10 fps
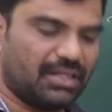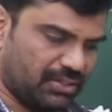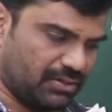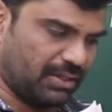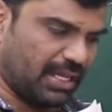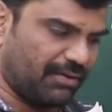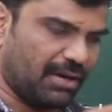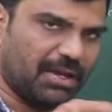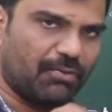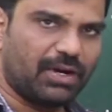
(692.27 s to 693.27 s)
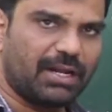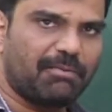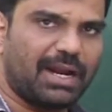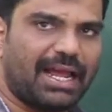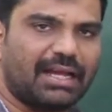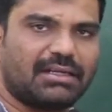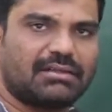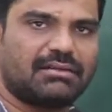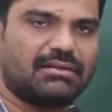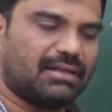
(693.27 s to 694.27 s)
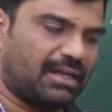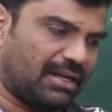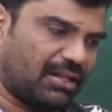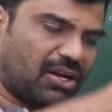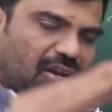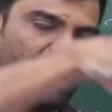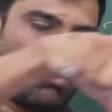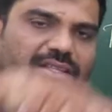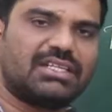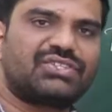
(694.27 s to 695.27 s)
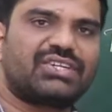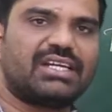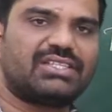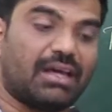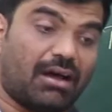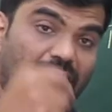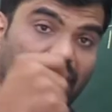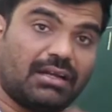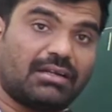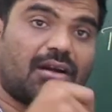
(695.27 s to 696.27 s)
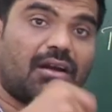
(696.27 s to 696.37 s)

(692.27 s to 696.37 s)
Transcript: So there will be a wooden plank and the cloth is stretched. On that